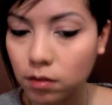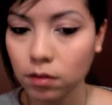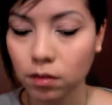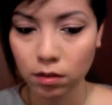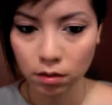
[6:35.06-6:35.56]

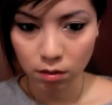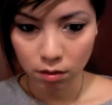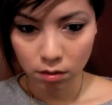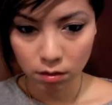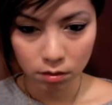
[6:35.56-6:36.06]

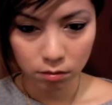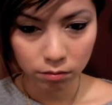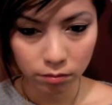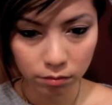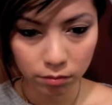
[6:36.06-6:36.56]

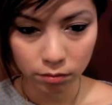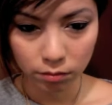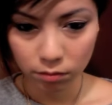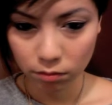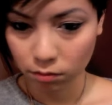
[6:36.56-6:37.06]

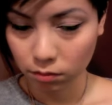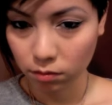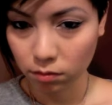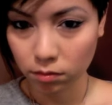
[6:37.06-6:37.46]
No one is speaking in this clip.